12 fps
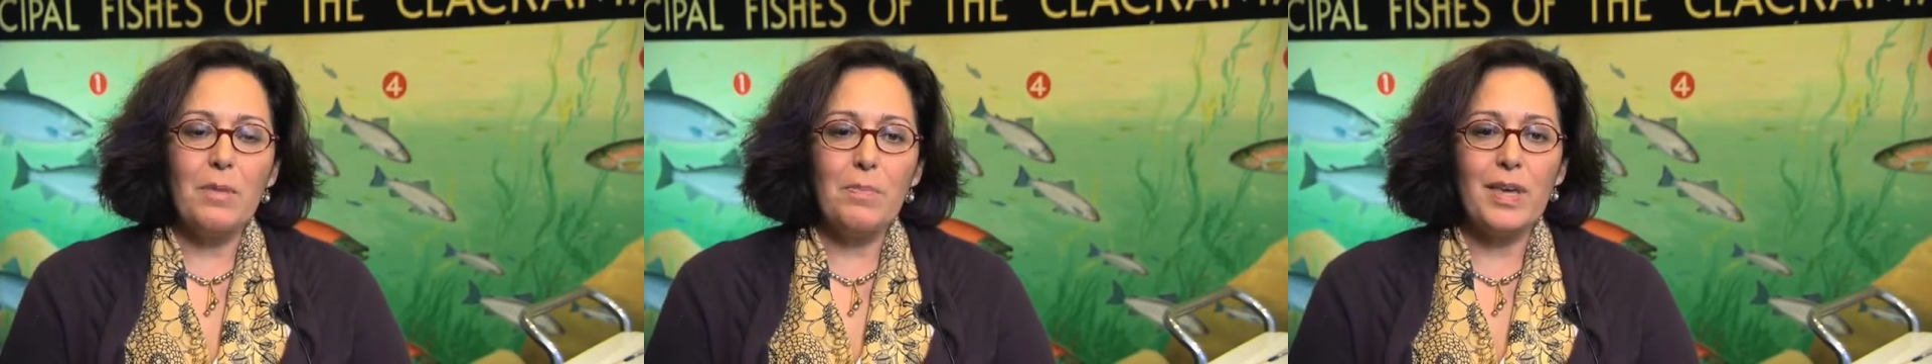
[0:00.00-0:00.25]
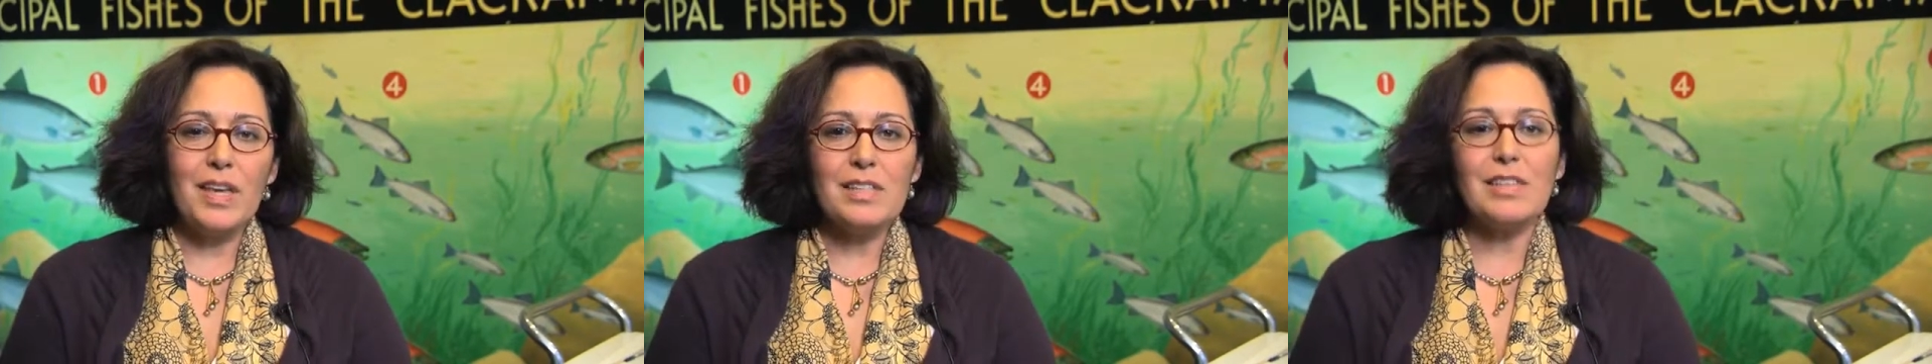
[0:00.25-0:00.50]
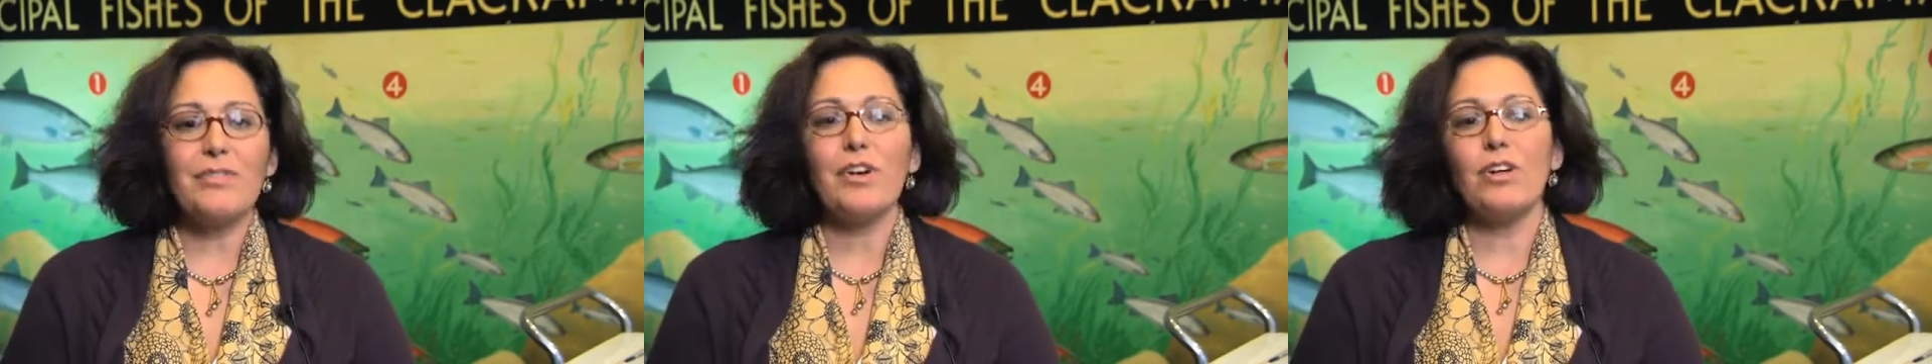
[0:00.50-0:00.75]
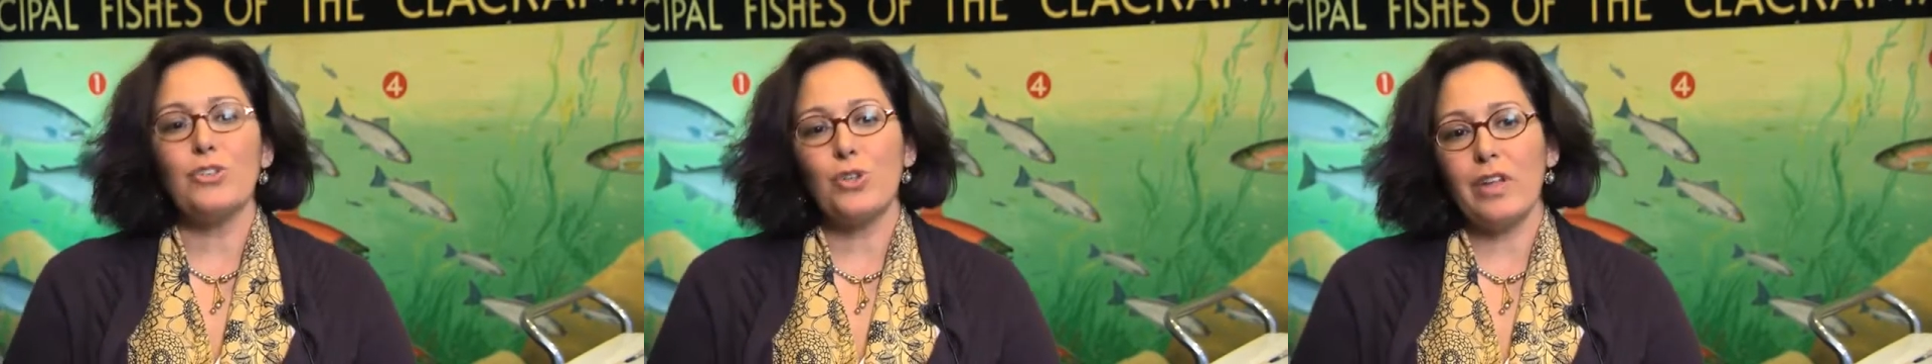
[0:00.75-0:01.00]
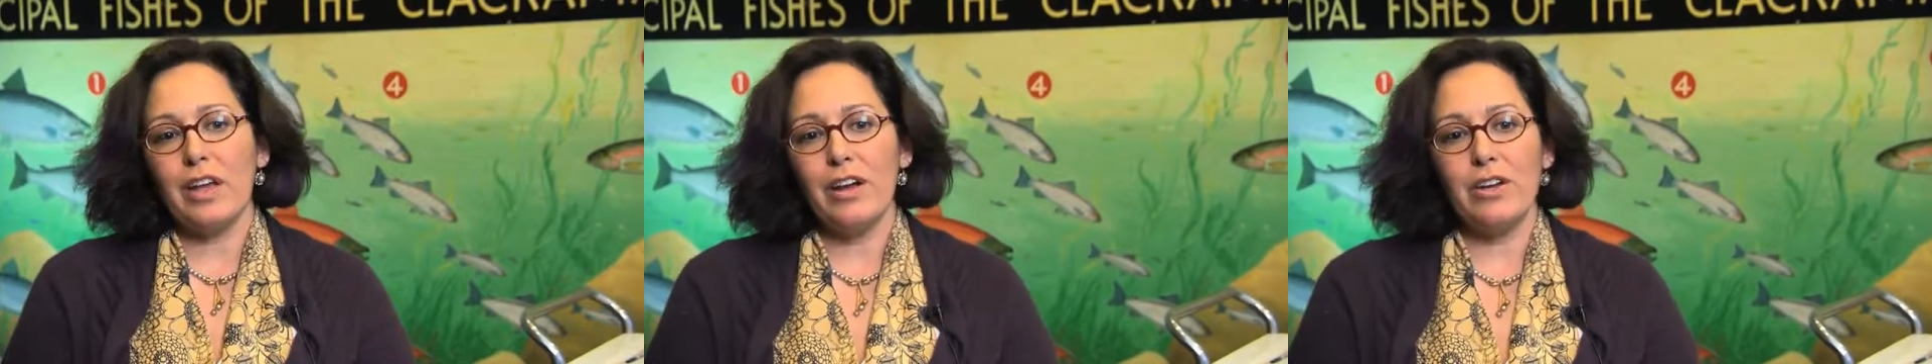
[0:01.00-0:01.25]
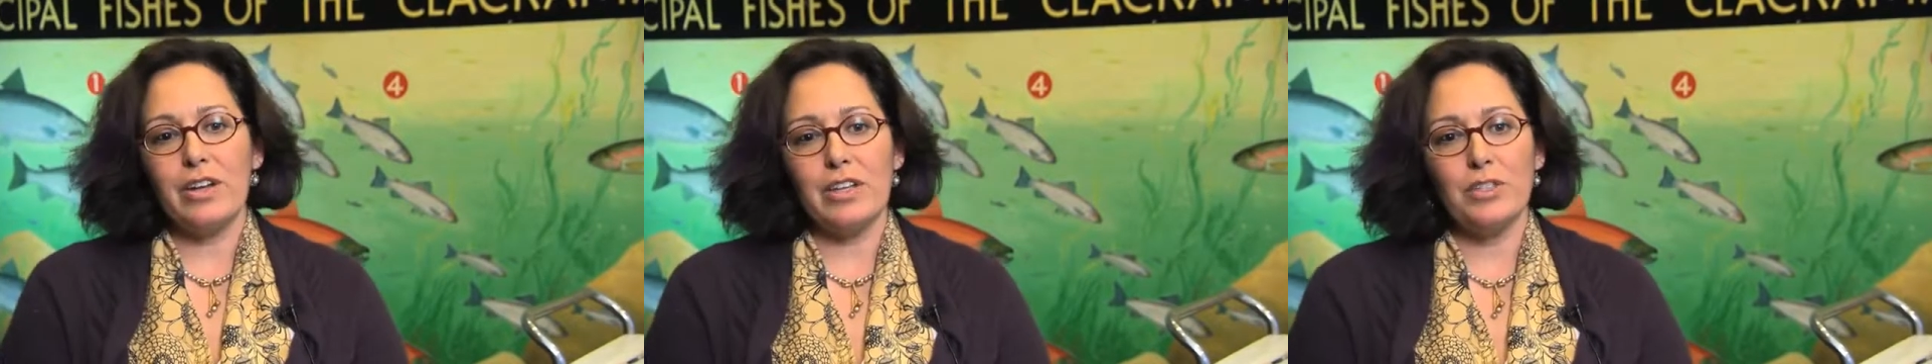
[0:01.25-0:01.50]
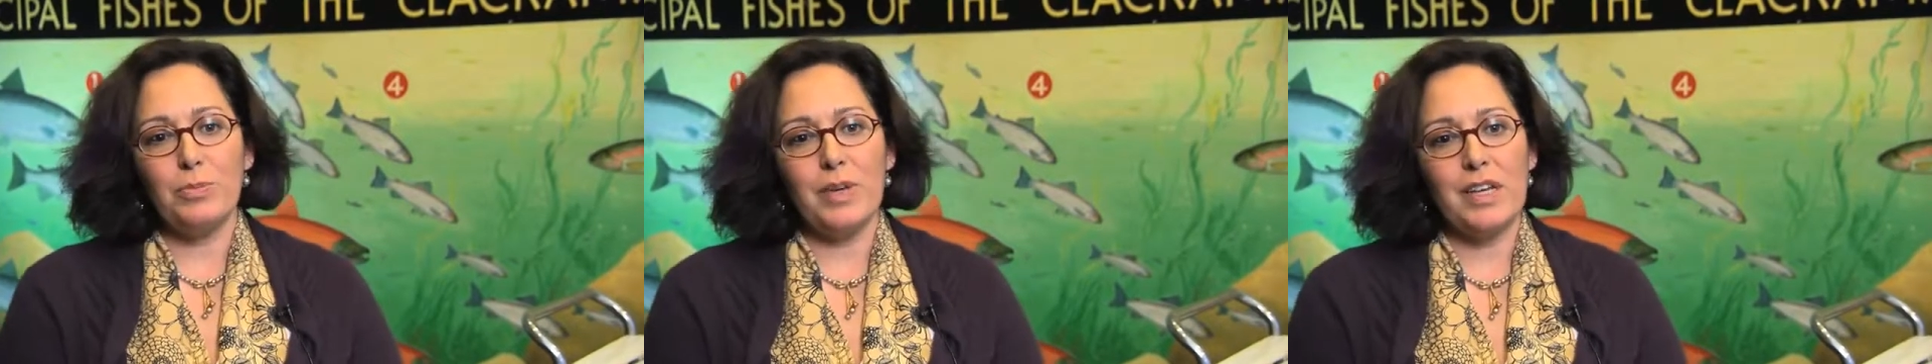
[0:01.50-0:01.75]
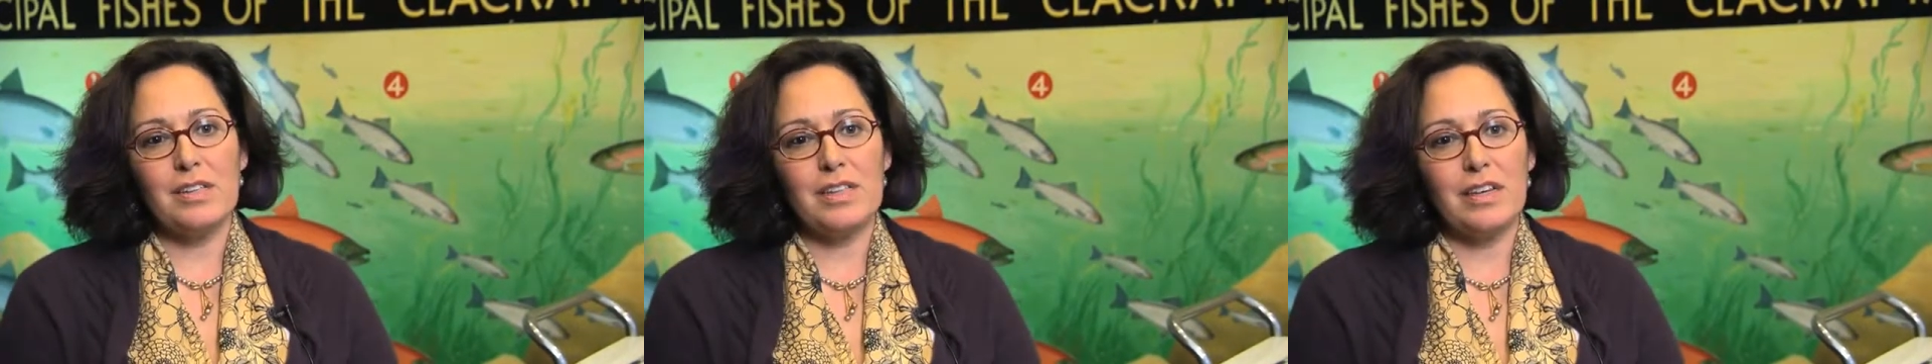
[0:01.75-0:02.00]
piece of cultural heritage
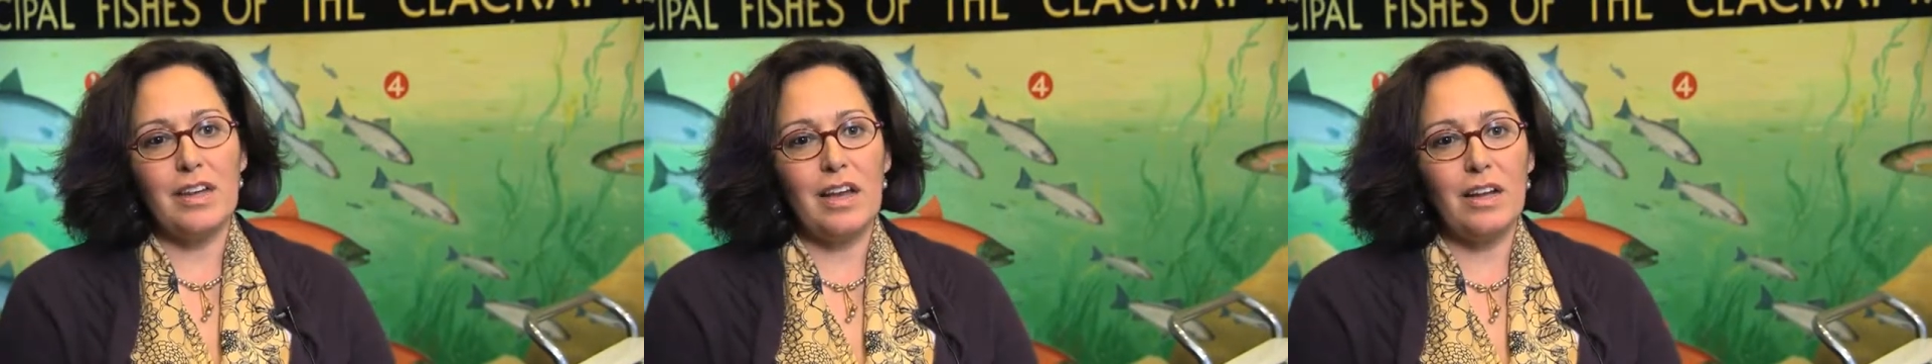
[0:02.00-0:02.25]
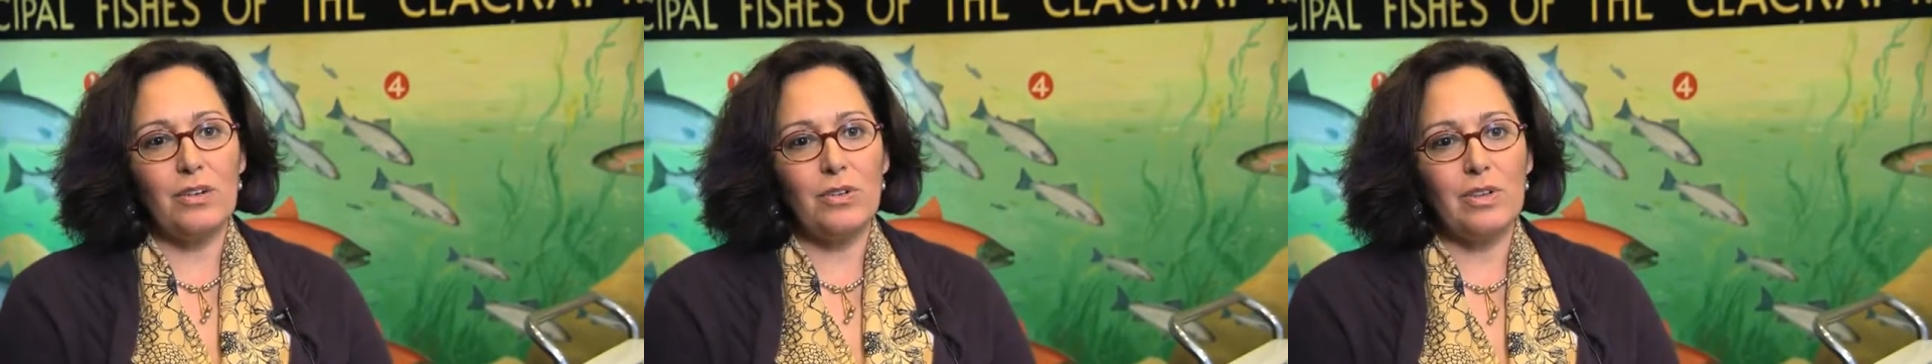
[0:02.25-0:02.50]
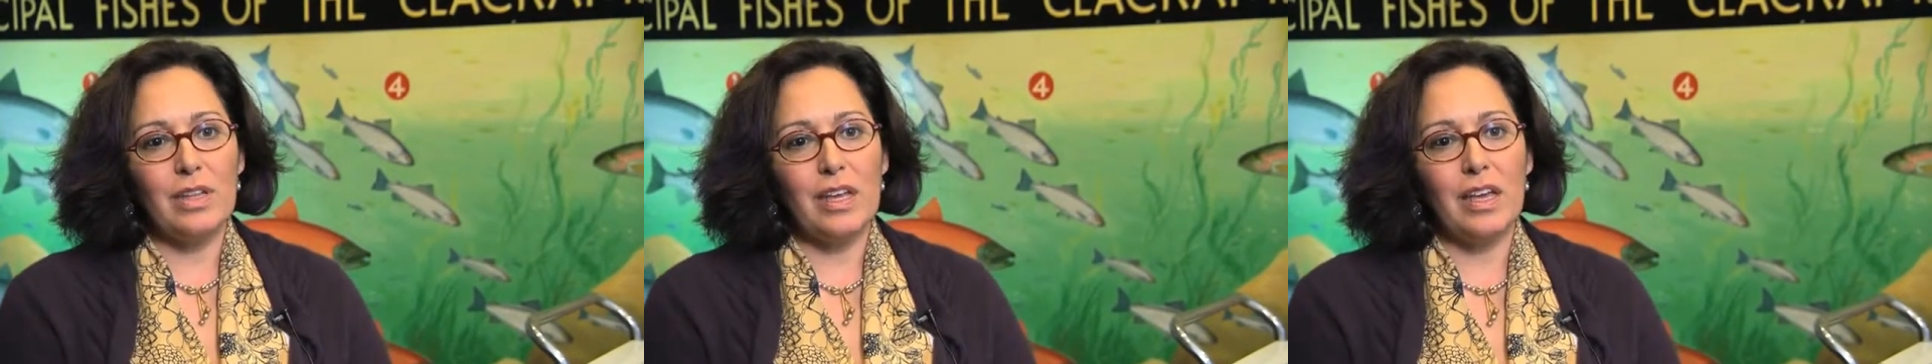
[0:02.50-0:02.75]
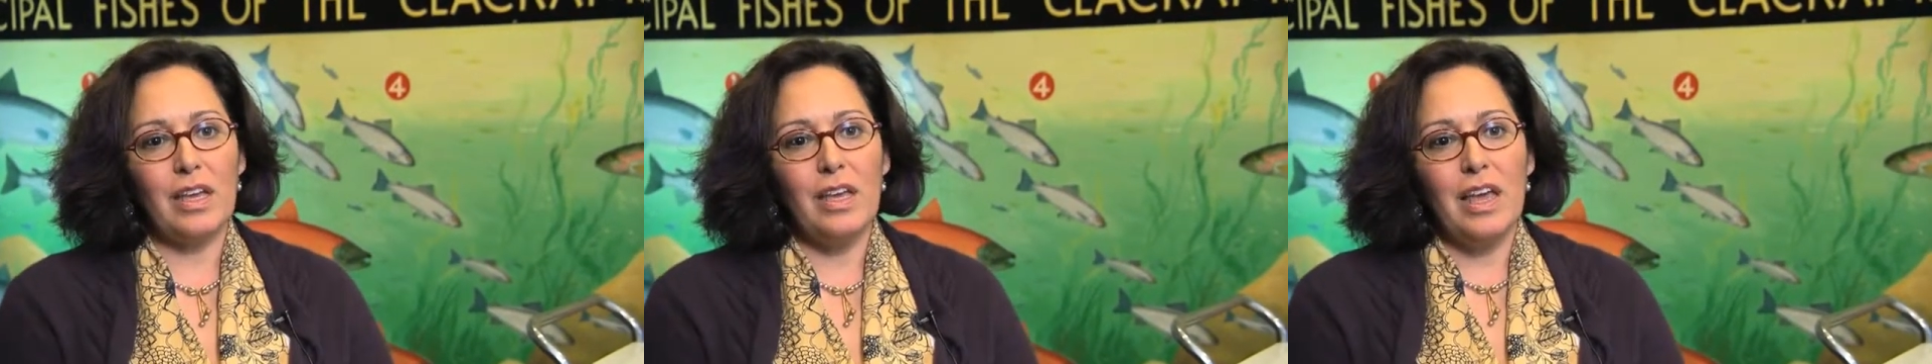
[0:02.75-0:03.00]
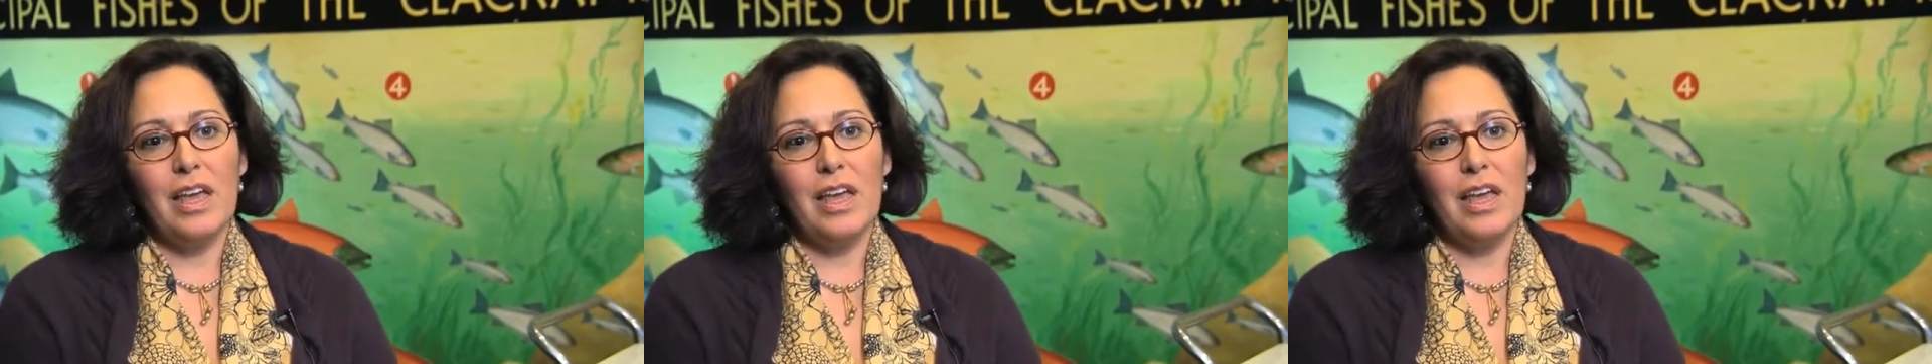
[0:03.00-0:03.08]
because it not only